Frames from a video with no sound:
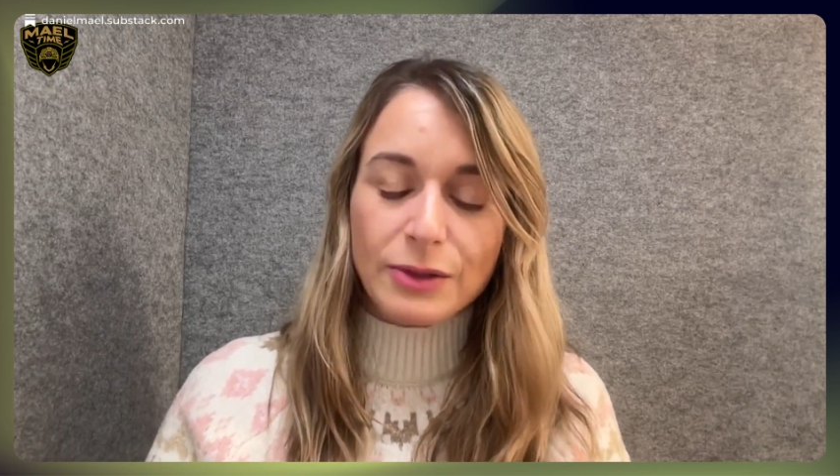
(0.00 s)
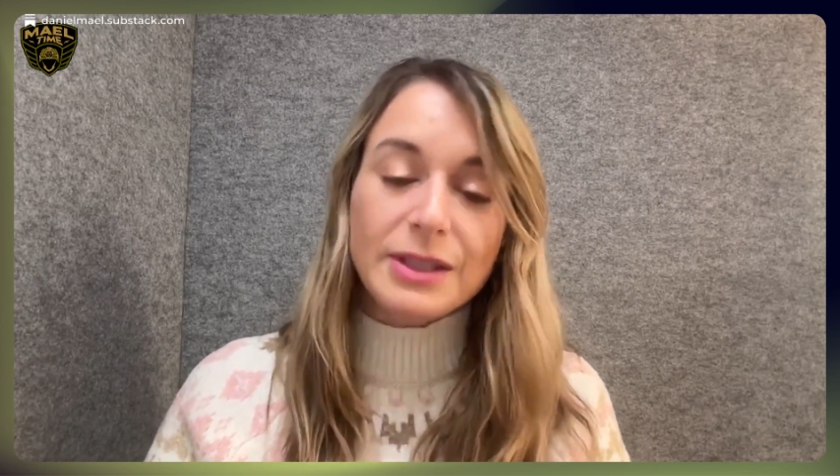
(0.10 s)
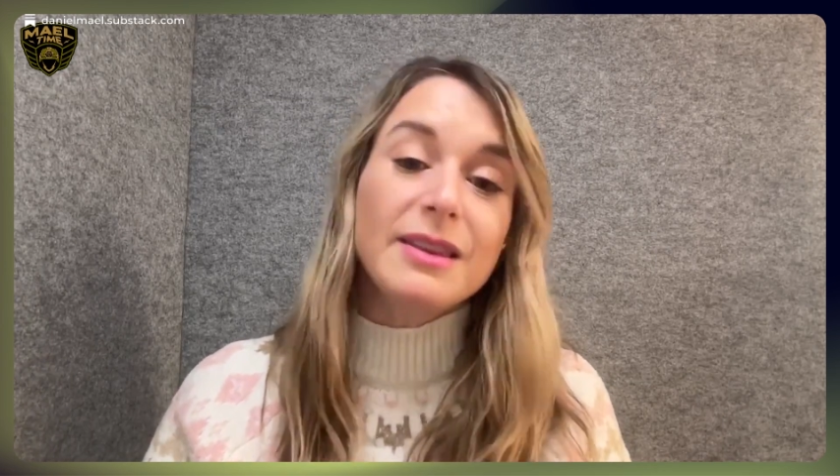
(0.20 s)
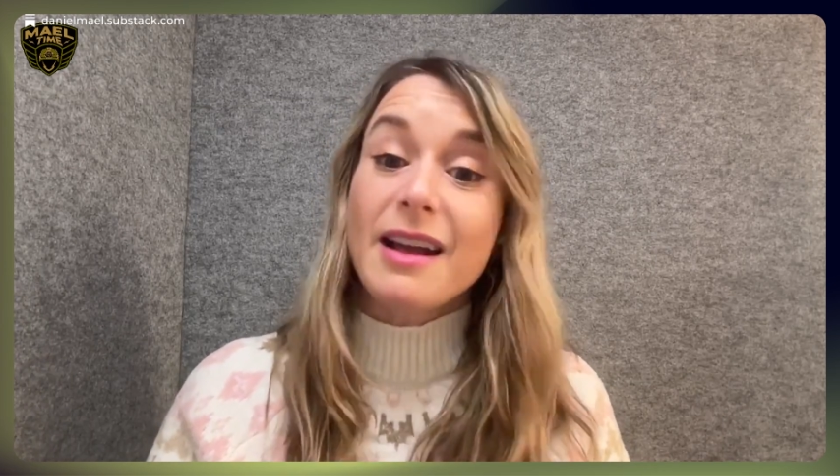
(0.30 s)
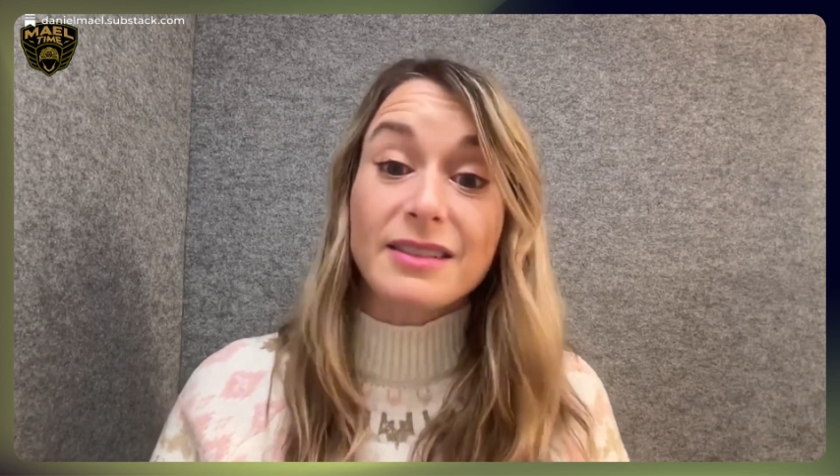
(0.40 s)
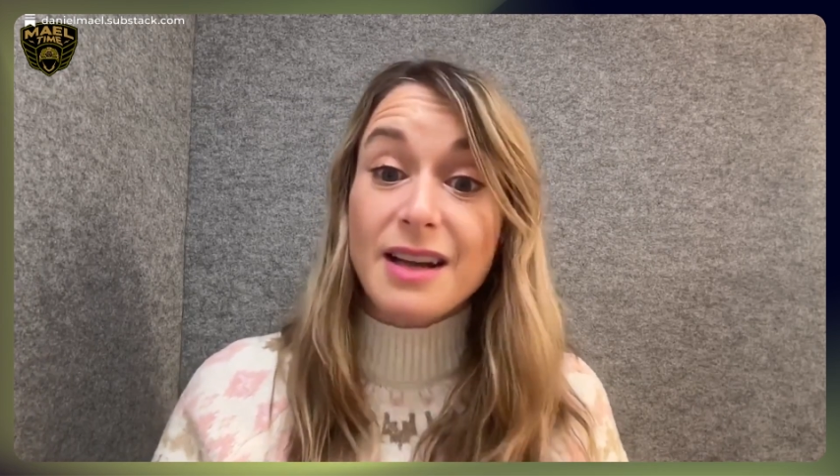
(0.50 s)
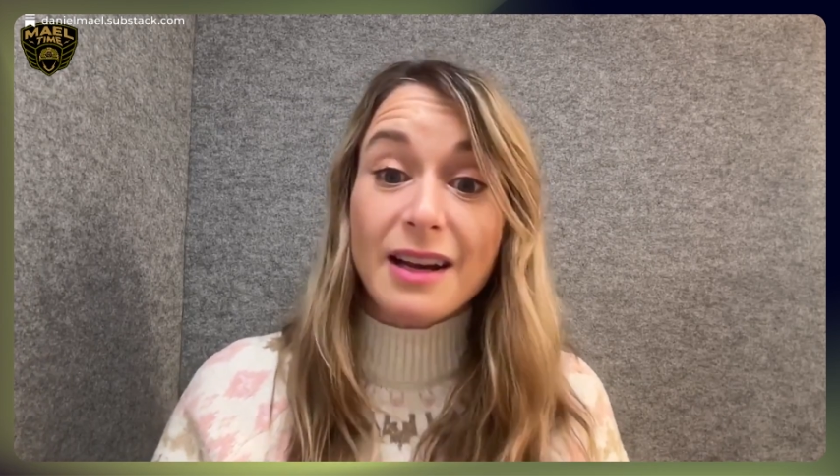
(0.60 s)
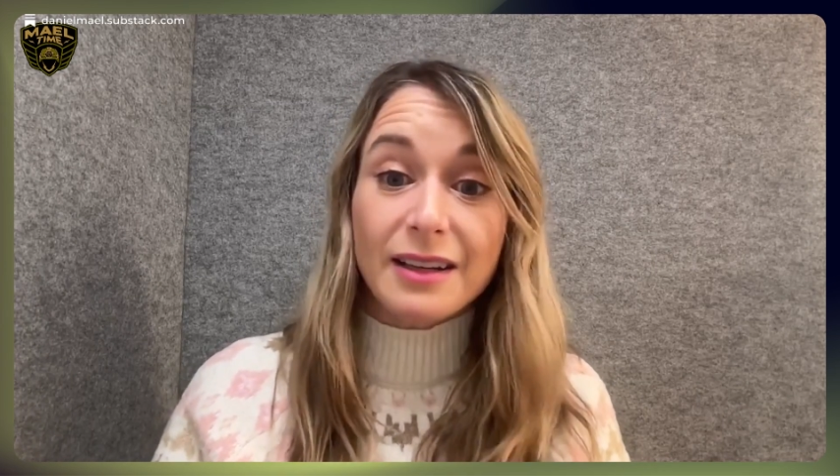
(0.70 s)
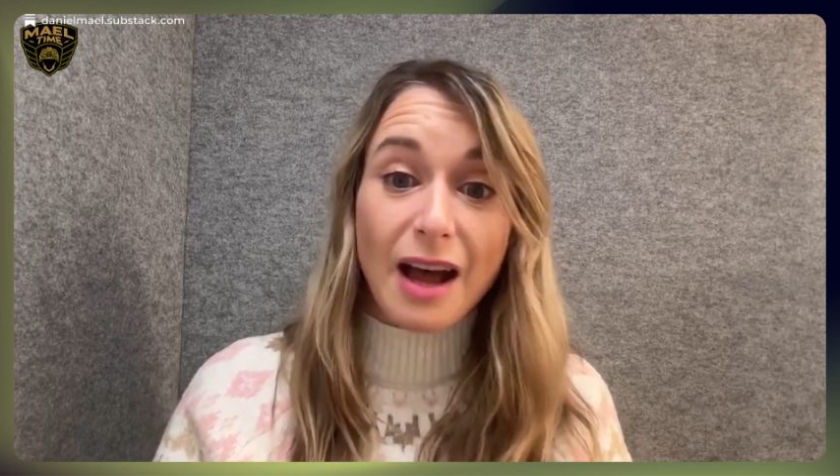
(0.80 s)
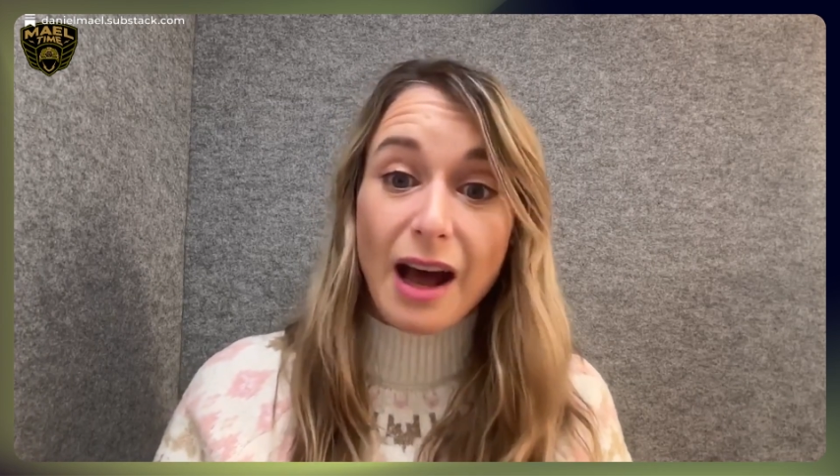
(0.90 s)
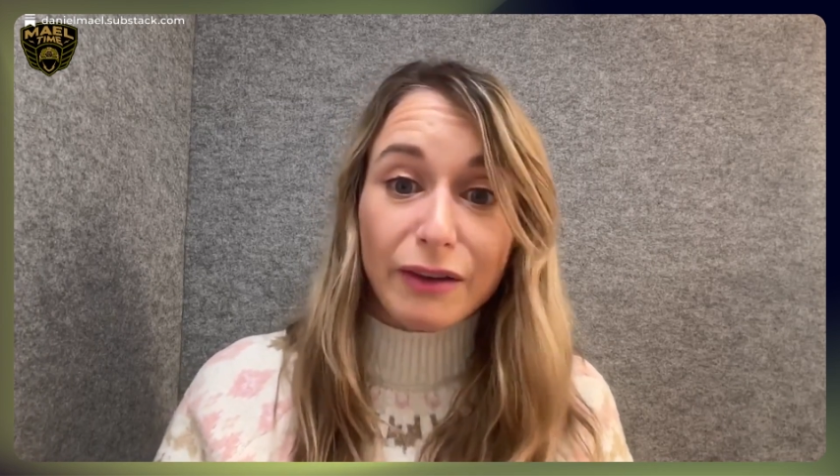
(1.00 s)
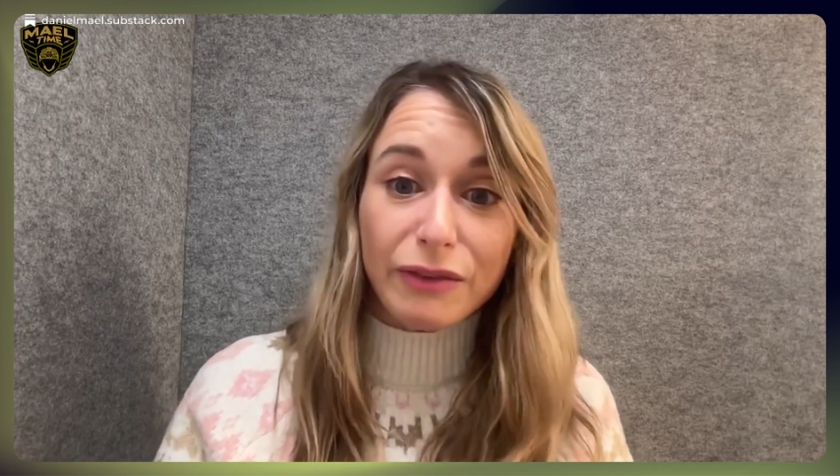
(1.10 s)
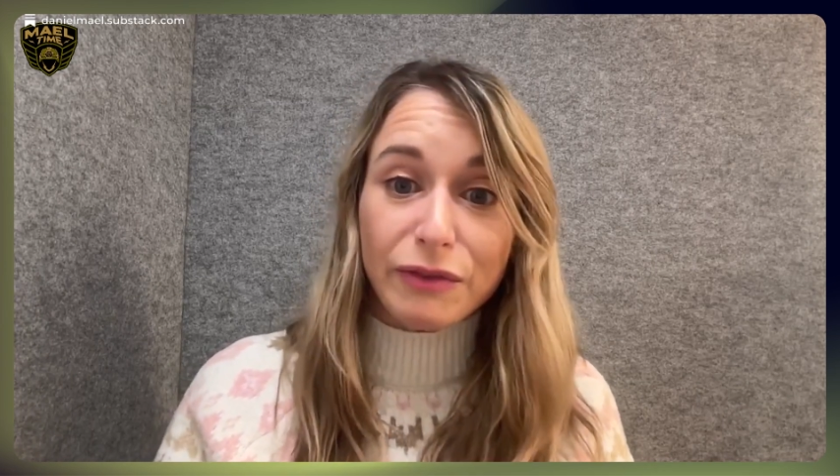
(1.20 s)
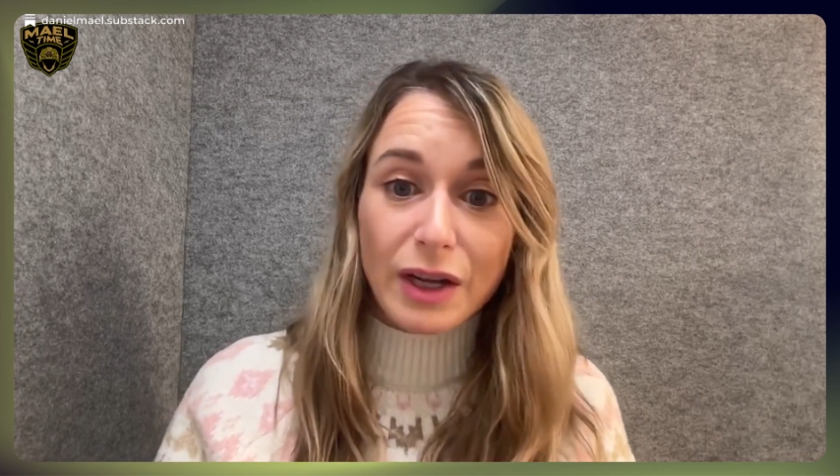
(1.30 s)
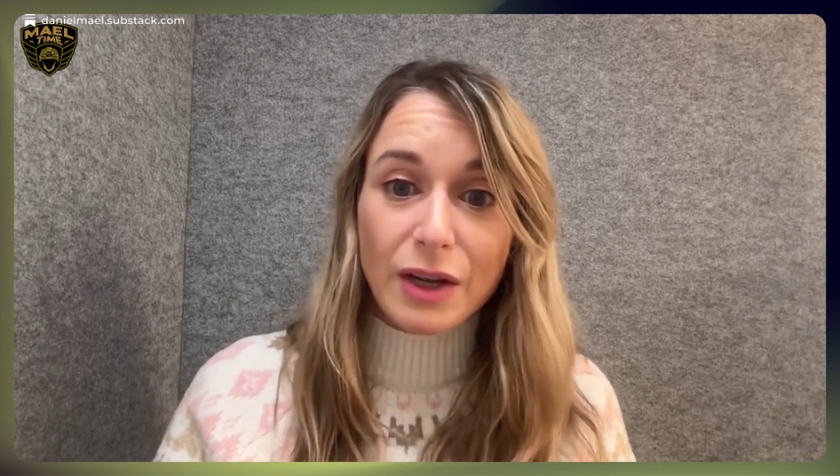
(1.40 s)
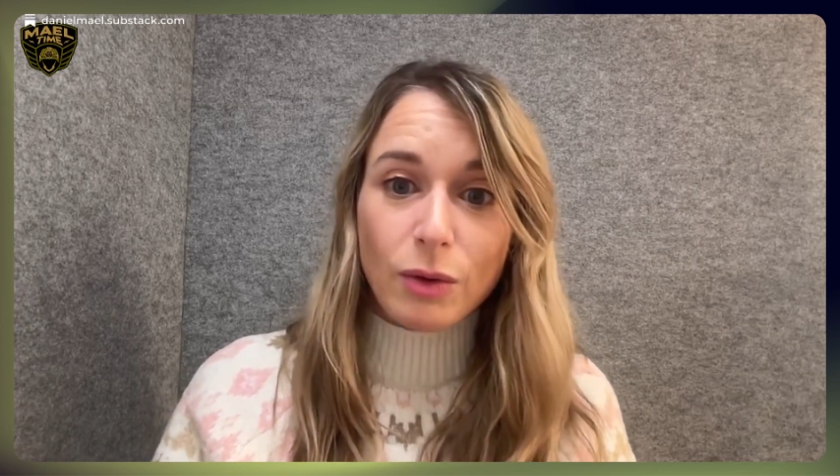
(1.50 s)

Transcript: who said that's not enough.